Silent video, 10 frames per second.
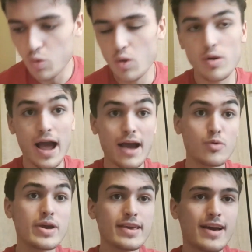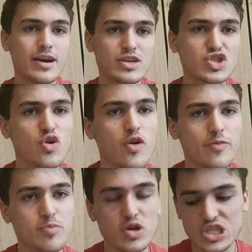how we sort of
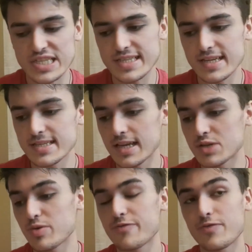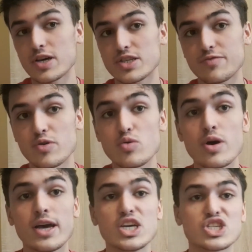process this is we first of all
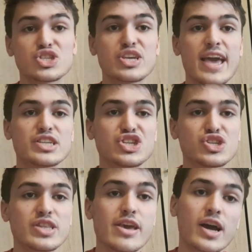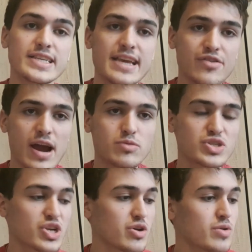sketch the idea out.
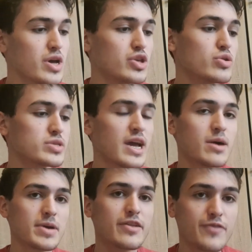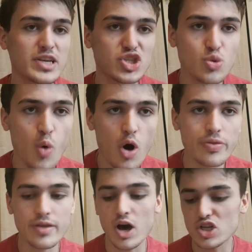So you'll tell me the things you want,
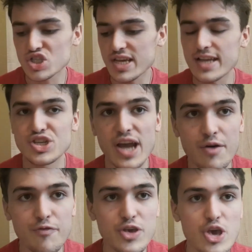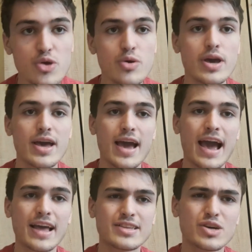I'll sketch it out for you,
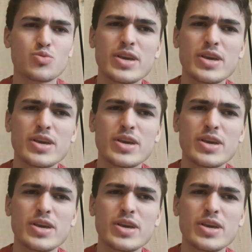and we